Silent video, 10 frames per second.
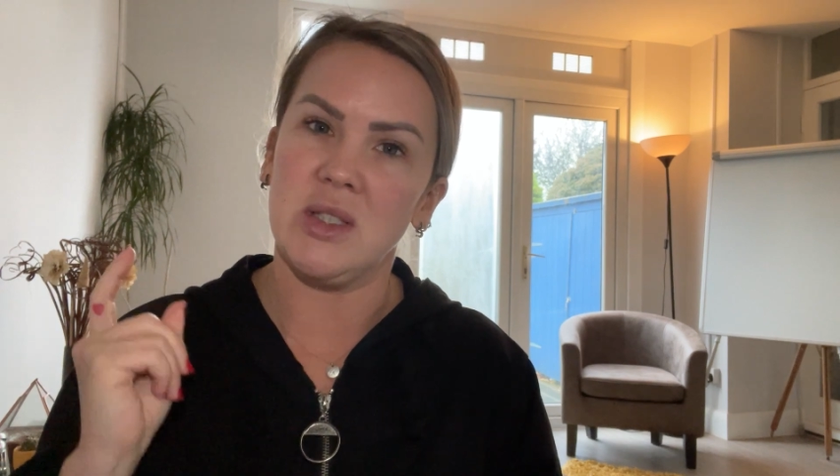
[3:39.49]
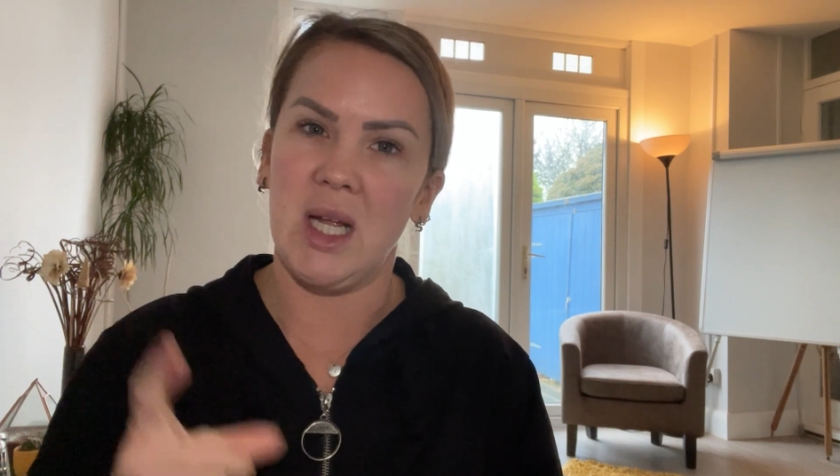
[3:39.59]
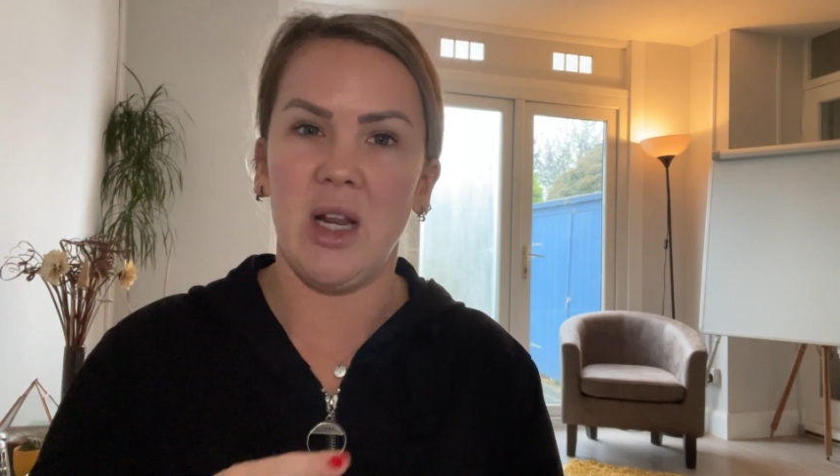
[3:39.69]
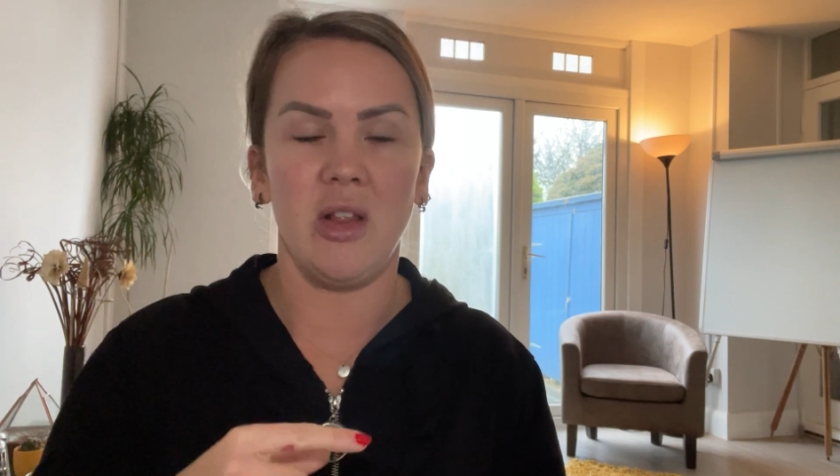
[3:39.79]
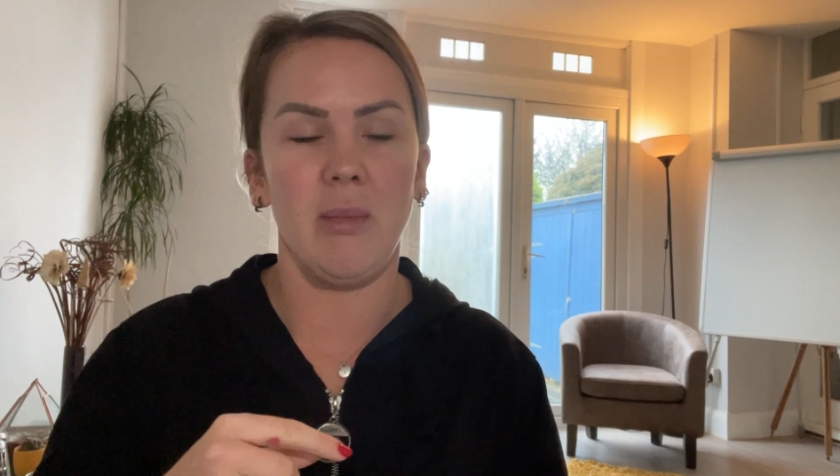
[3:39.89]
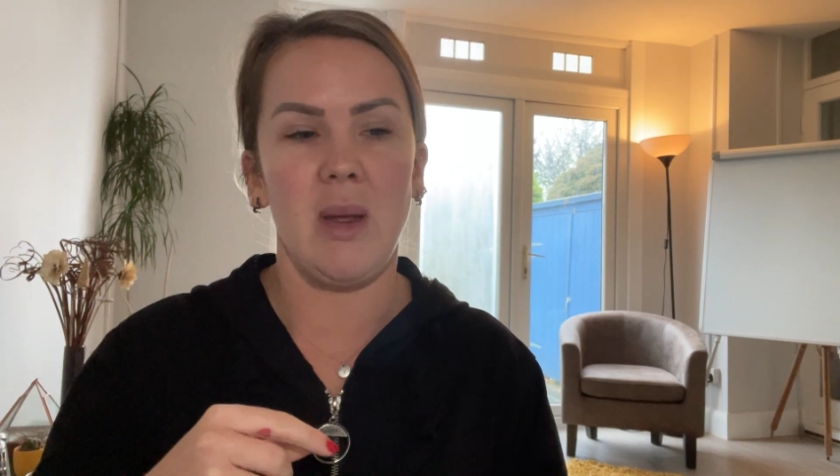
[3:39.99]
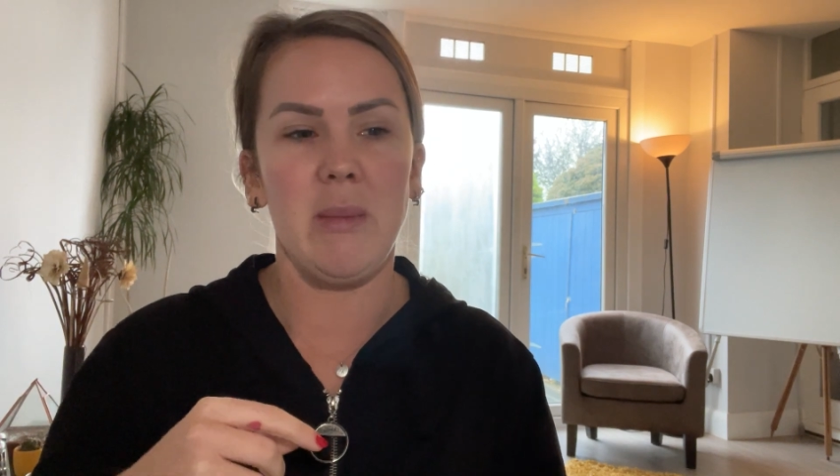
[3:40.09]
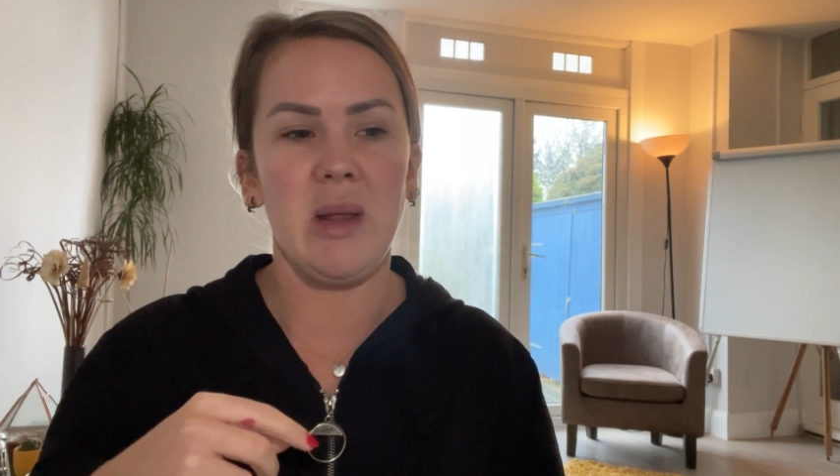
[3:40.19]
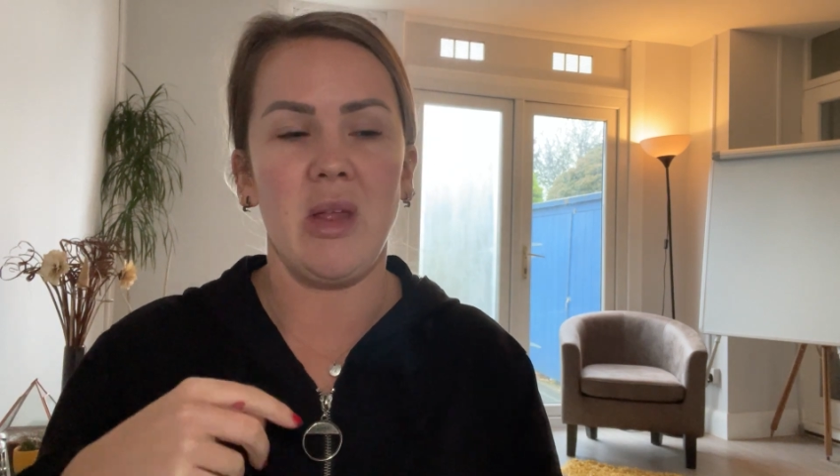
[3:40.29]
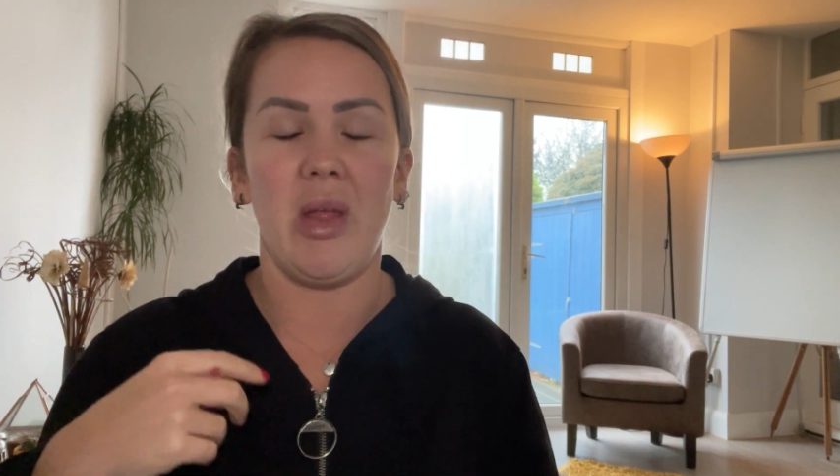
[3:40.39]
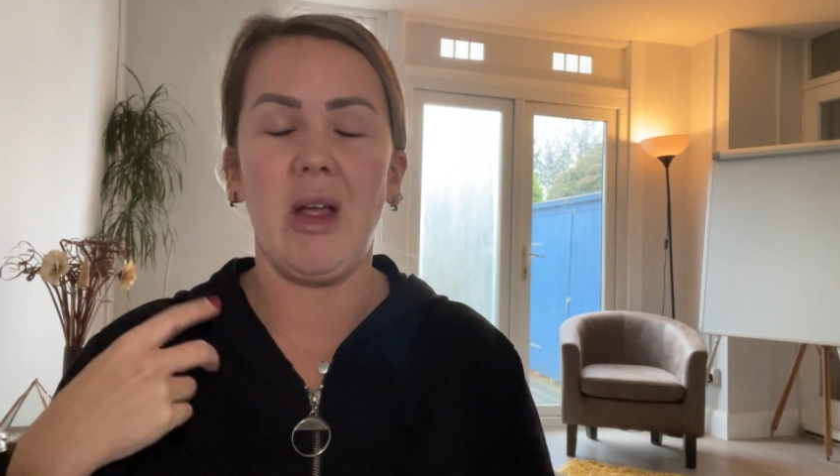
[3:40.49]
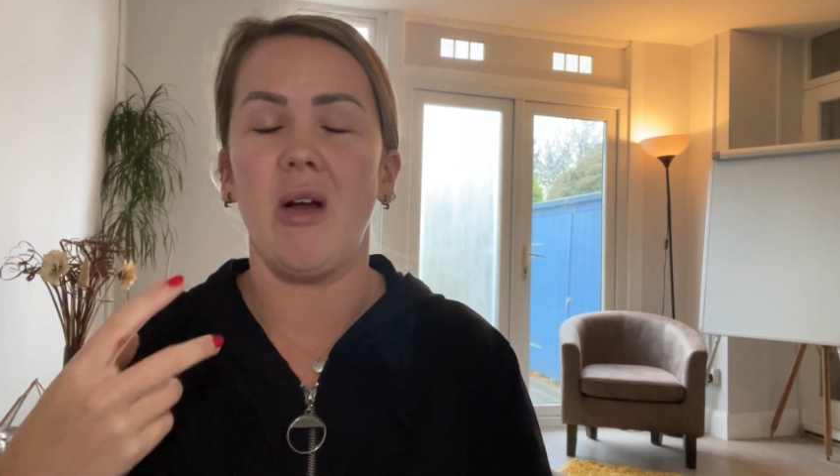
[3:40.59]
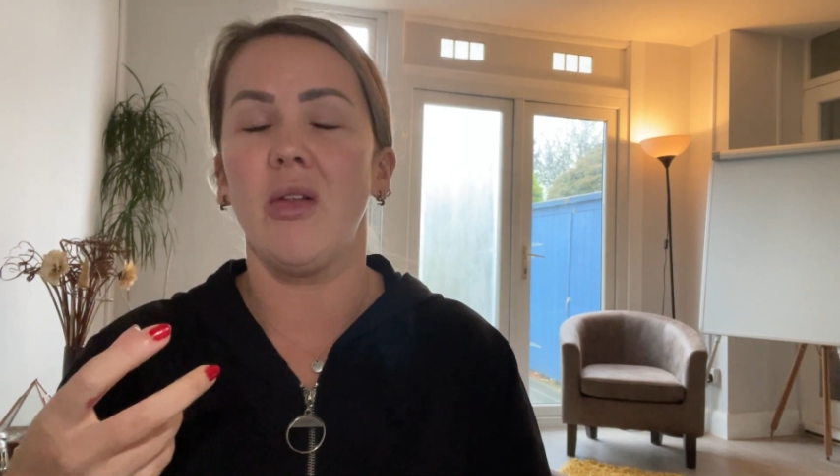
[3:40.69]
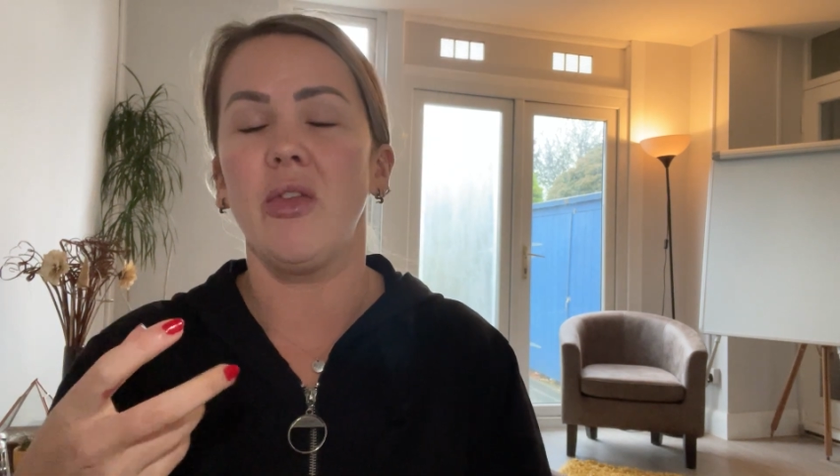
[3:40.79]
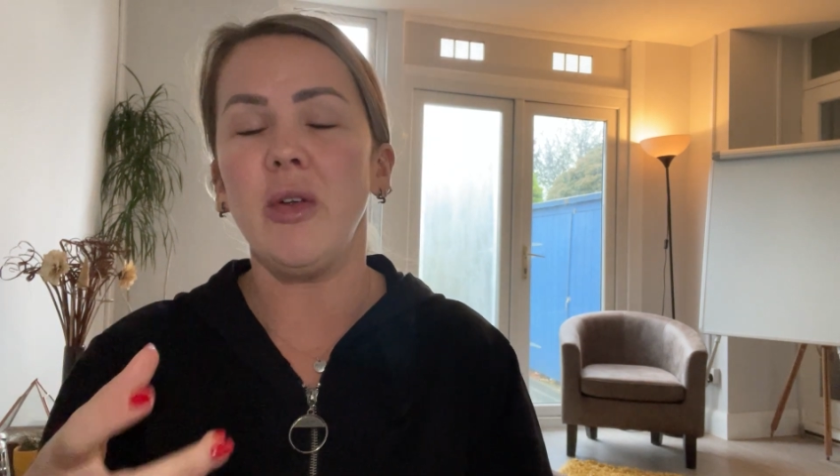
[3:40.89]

telling them maybe that they can't